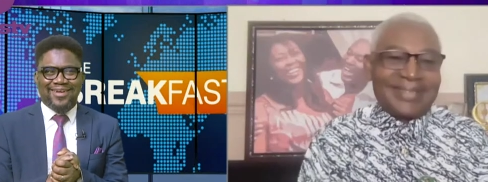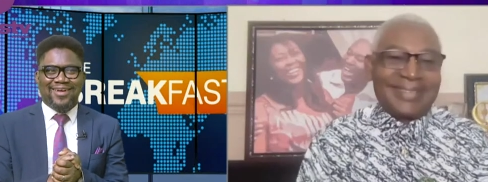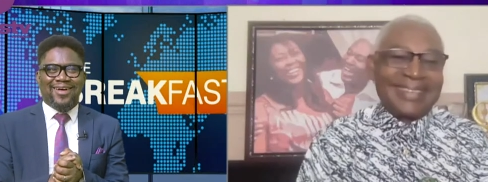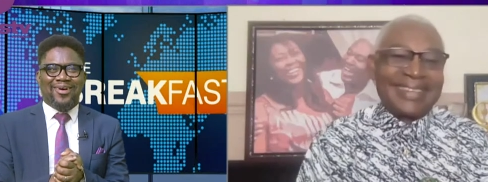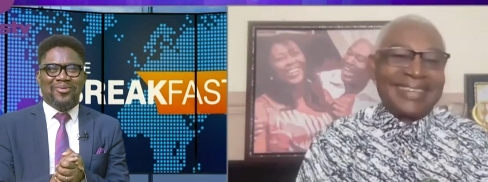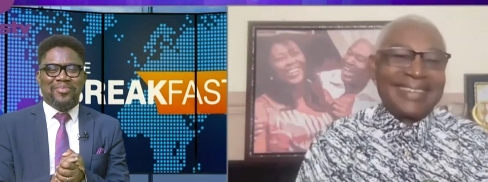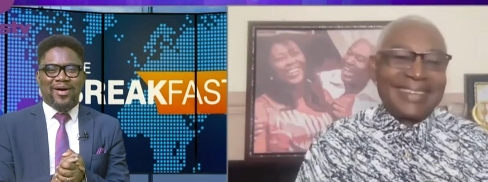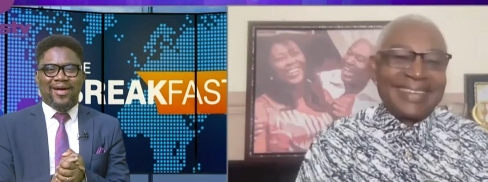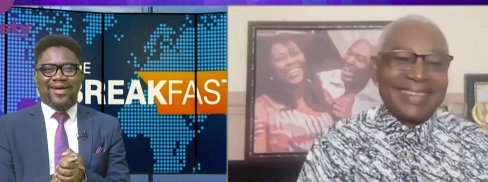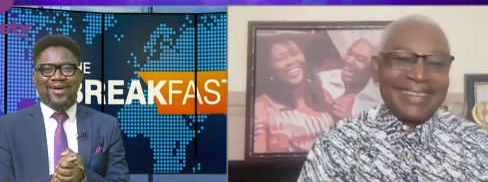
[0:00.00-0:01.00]
Speaker 1: Oh
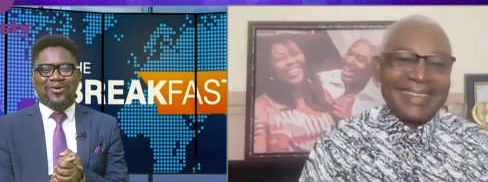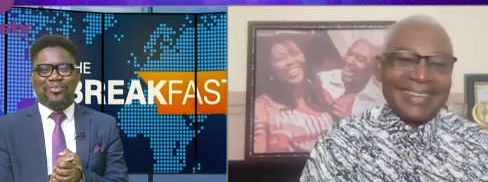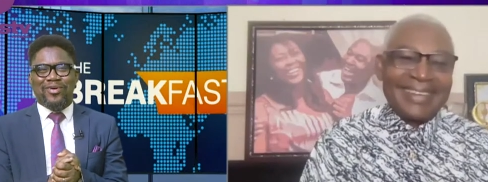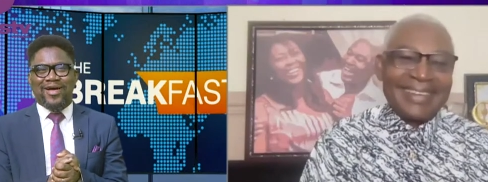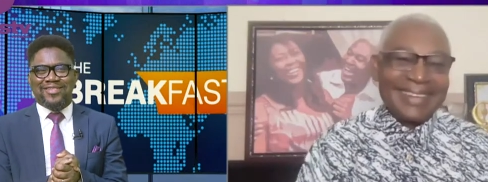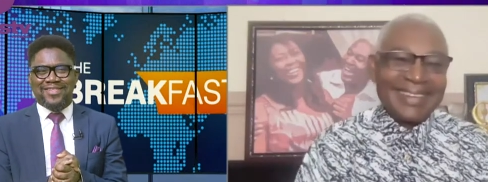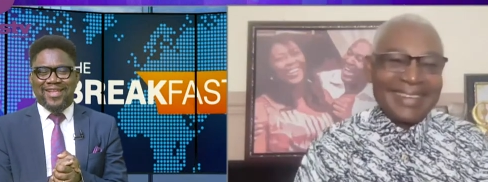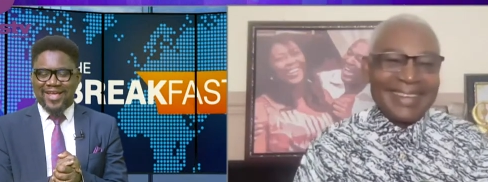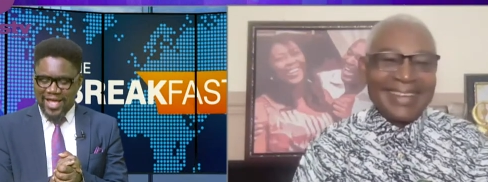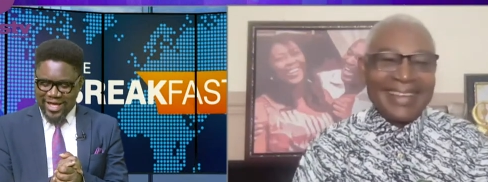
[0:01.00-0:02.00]
my, oh my, it's
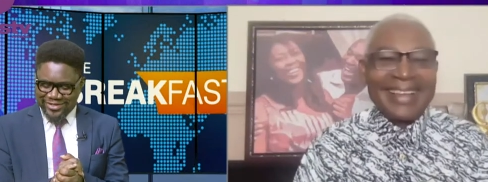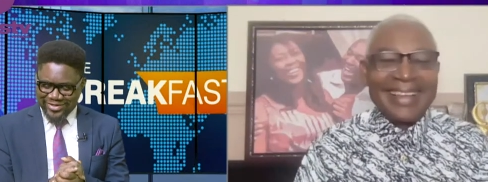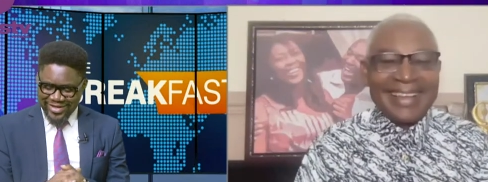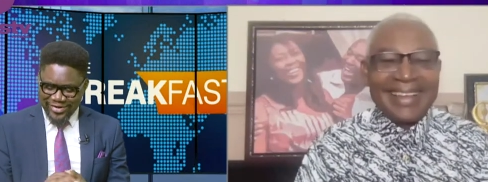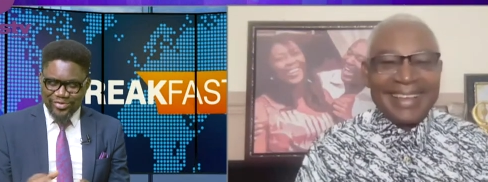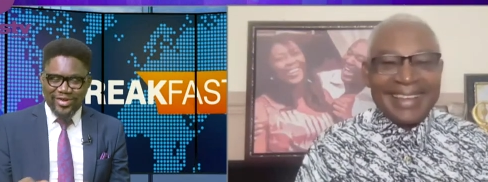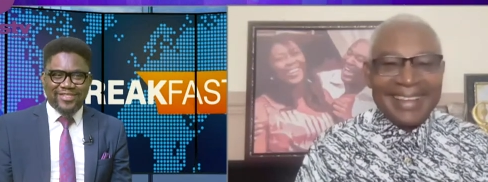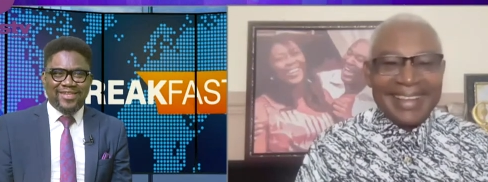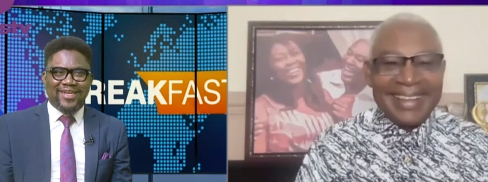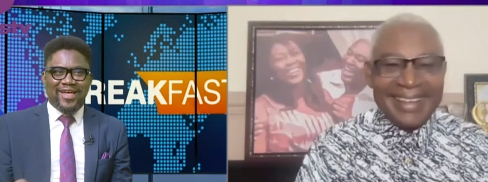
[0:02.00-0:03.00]
Etok,
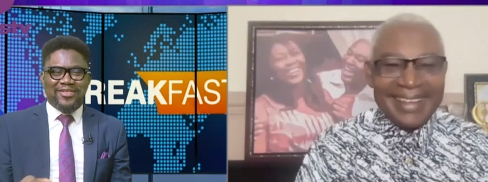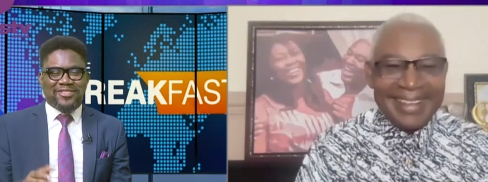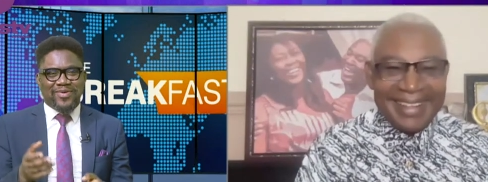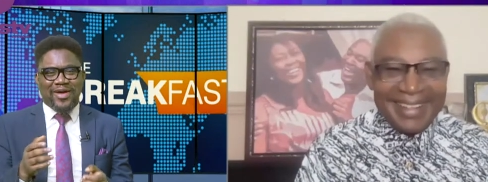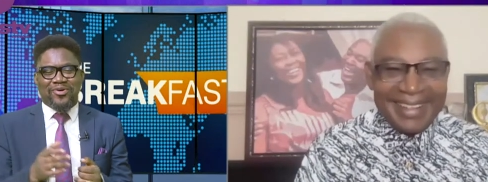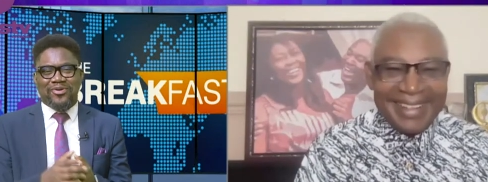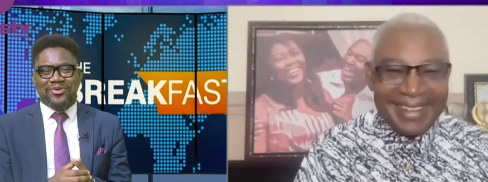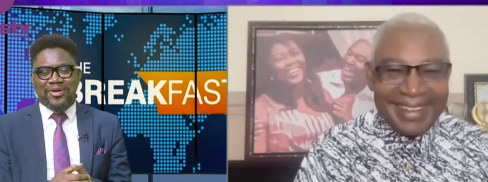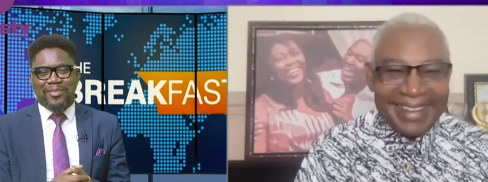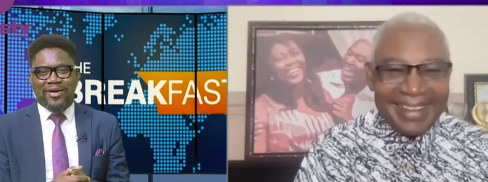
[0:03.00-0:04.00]
interesting. You see why I call
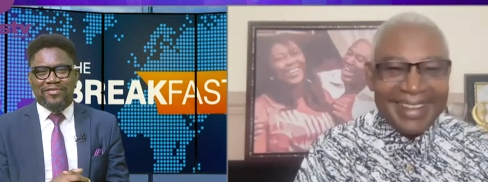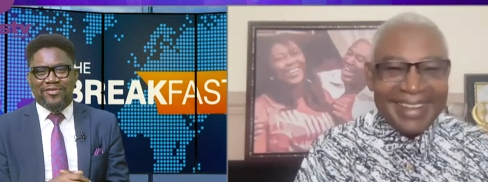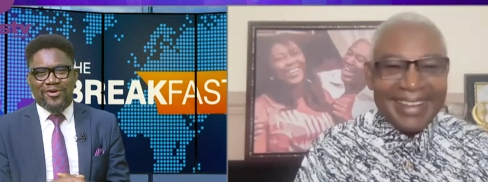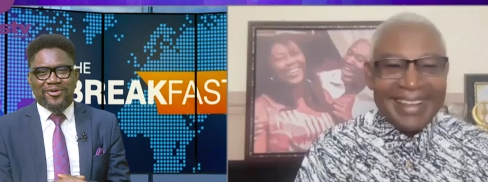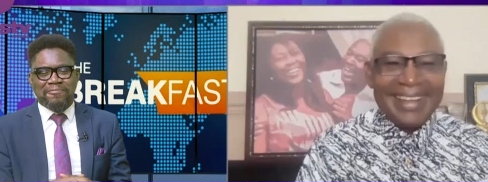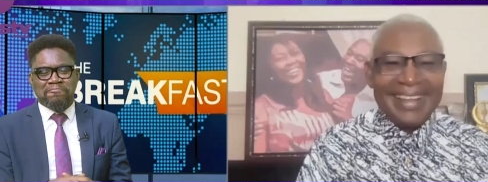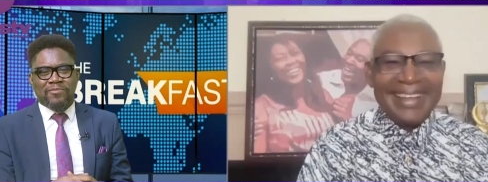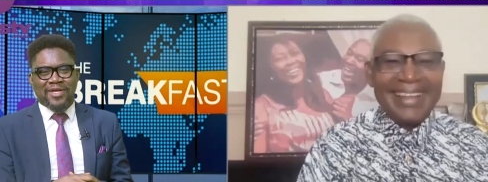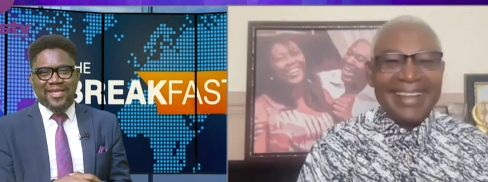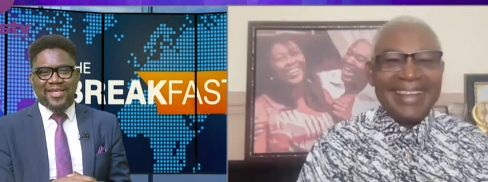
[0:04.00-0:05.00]
you a man of God
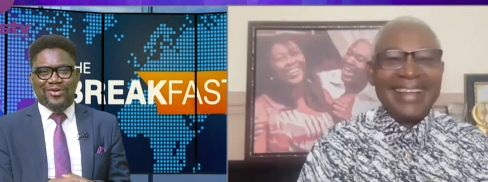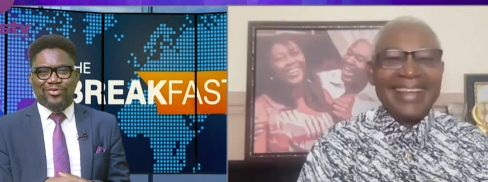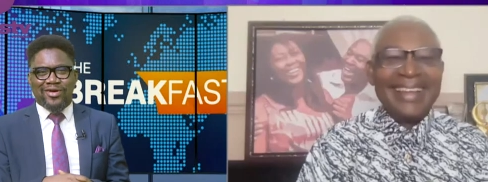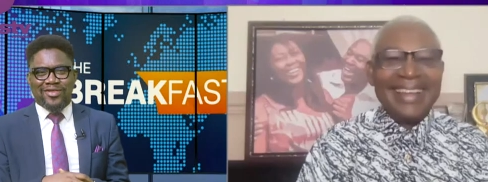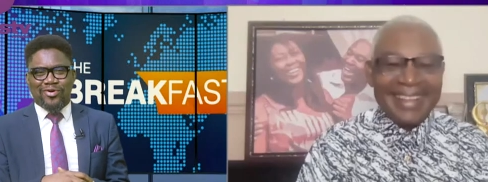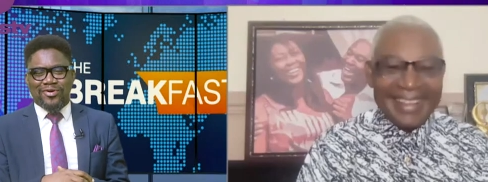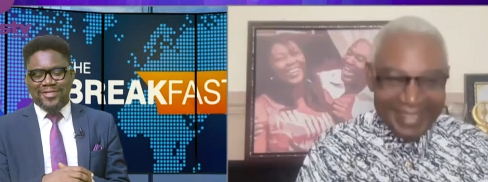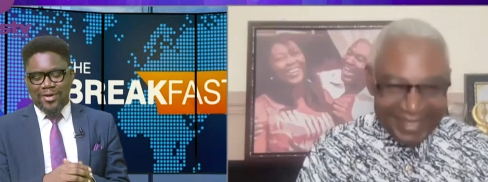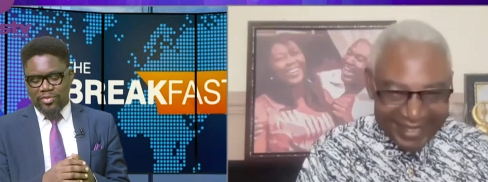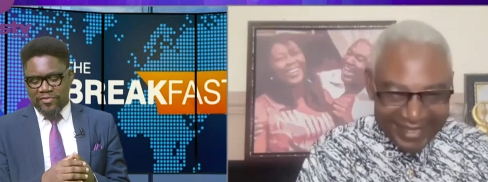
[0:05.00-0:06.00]
in the introduction
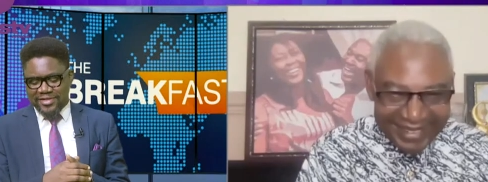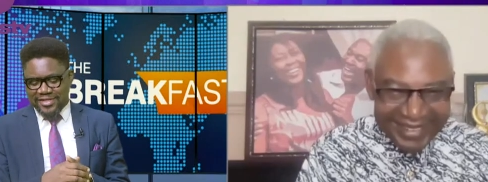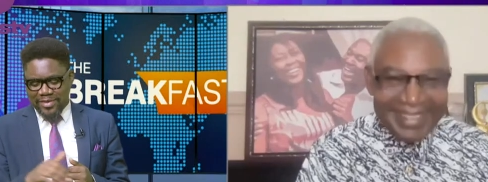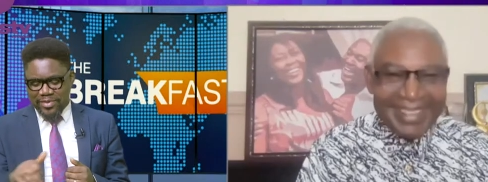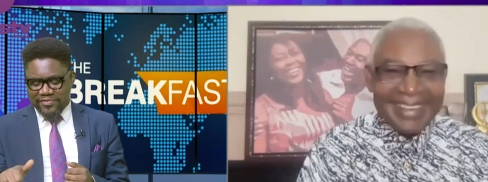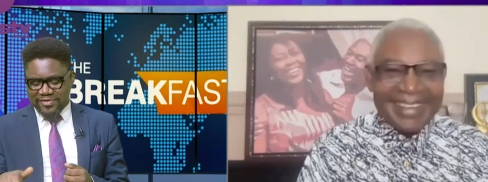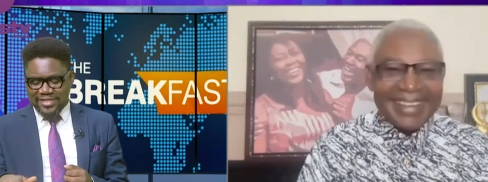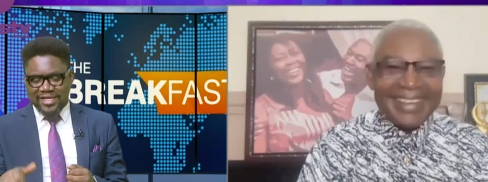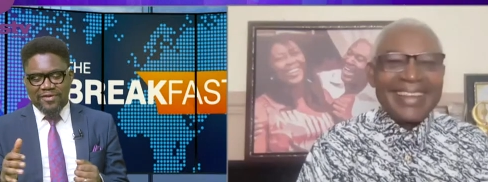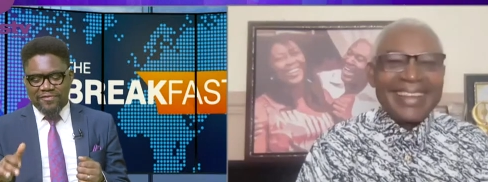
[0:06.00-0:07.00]
because you're prophesying. Maybe you've
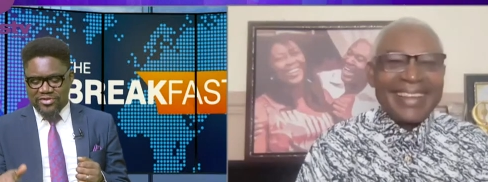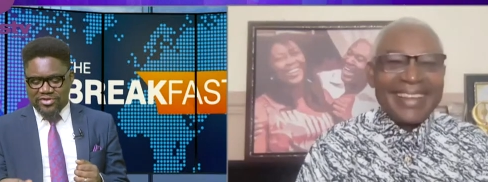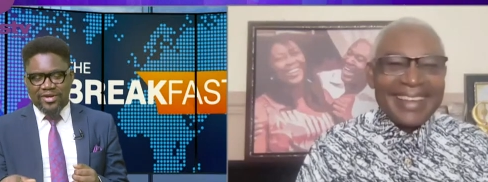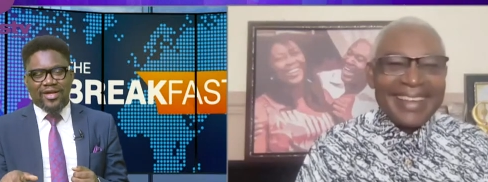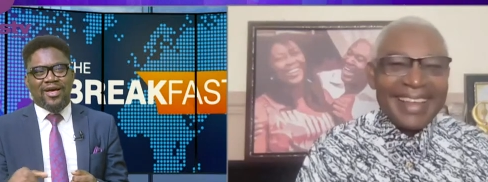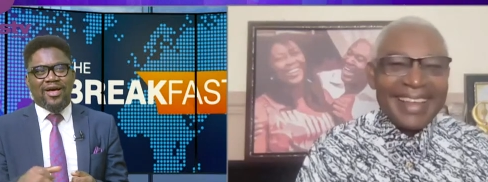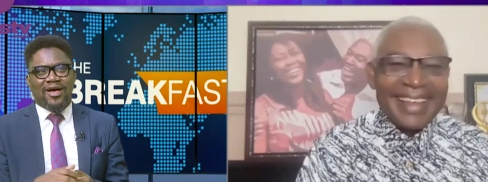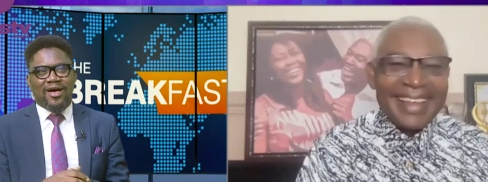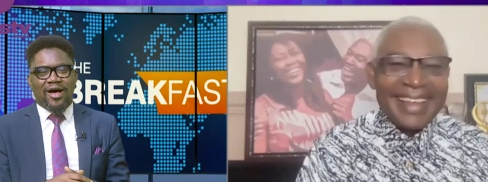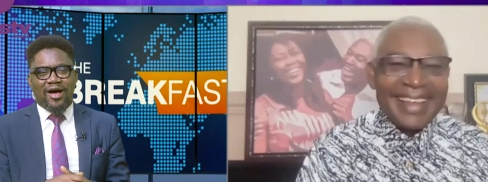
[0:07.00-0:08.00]
seen a vision
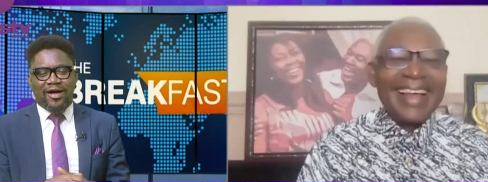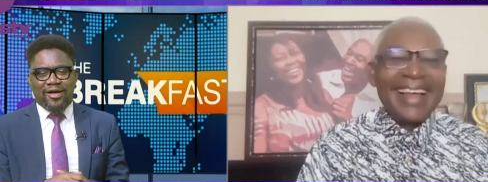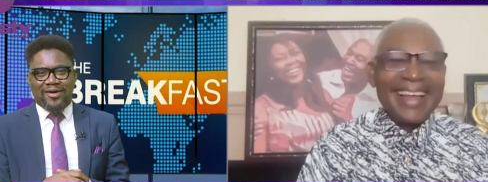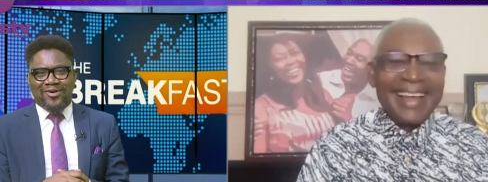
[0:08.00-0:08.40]
uh,